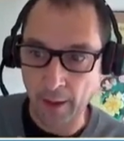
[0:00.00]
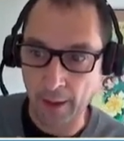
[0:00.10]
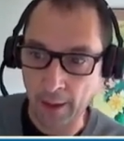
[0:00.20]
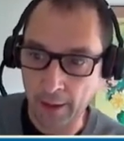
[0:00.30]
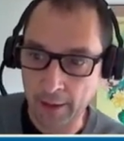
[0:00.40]

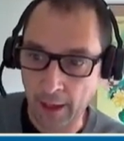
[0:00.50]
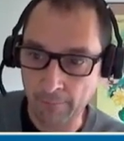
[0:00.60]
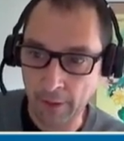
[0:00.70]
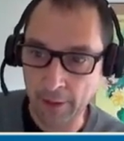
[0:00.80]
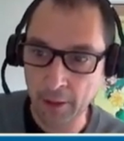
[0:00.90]
Uh,
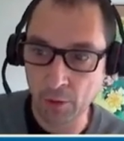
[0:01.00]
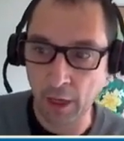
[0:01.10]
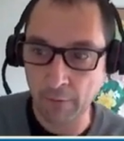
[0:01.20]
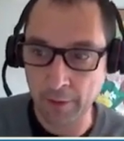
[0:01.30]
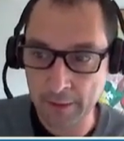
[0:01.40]
climate EU
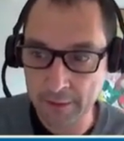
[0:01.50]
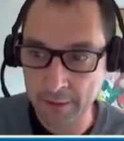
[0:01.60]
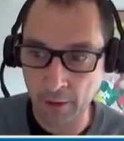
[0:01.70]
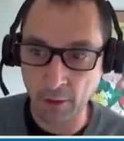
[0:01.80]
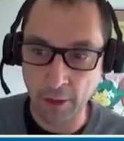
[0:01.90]

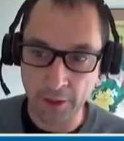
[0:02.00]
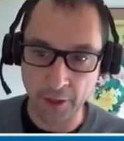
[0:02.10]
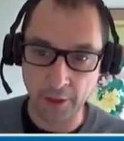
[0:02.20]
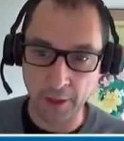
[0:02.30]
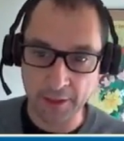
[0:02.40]
governance
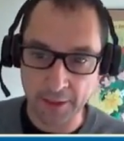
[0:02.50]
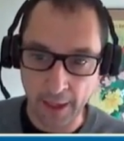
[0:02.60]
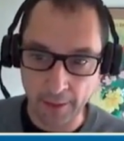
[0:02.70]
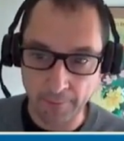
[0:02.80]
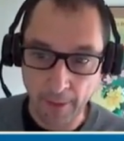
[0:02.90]
regulation is
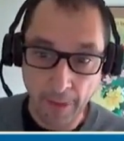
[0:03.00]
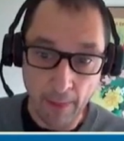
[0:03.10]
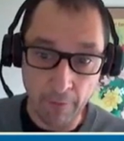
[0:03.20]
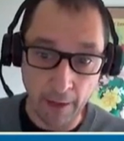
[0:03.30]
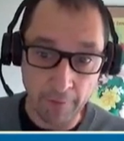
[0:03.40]
there.
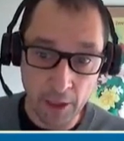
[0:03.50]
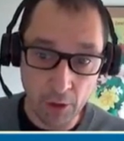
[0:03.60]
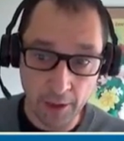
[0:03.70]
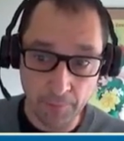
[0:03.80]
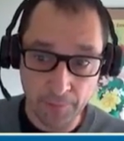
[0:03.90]
We have
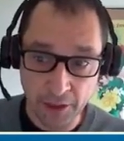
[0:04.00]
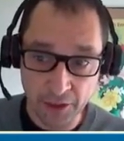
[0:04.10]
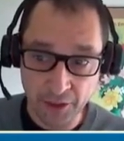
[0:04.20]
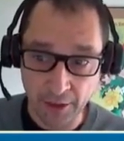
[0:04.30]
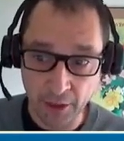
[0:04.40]
EU
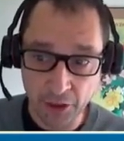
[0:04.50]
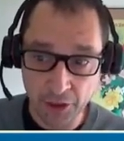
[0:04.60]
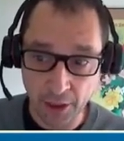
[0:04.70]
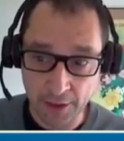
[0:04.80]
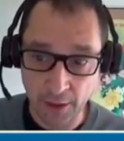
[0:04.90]
adaptation
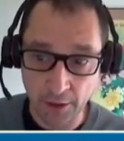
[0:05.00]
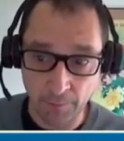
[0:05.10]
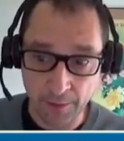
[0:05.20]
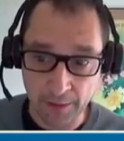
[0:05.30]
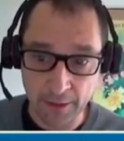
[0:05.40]
strategy just
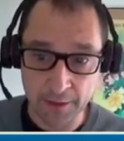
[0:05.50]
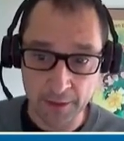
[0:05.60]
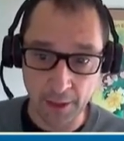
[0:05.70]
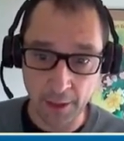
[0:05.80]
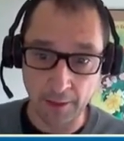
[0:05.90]
adopted
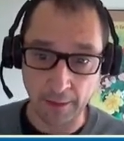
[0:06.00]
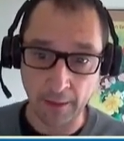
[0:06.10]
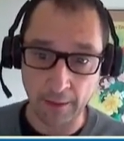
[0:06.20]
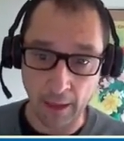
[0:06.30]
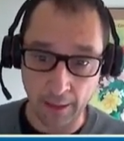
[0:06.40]
this year,
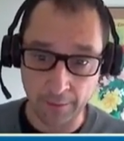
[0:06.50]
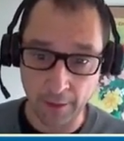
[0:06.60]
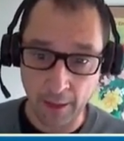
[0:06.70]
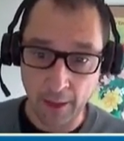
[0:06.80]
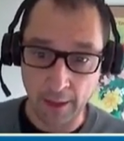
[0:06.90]
and then
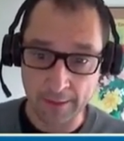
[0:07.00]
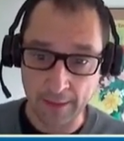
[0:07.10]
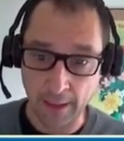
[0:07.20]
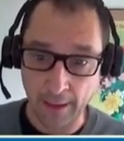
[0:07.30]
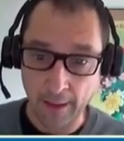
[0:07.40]
other,
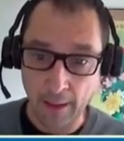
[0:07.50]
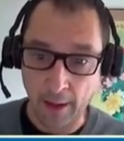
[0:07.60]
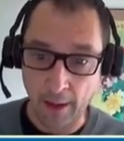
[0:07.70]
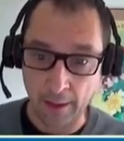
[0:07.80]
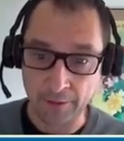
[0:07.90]
let's say,
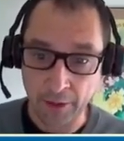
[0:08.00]
uh,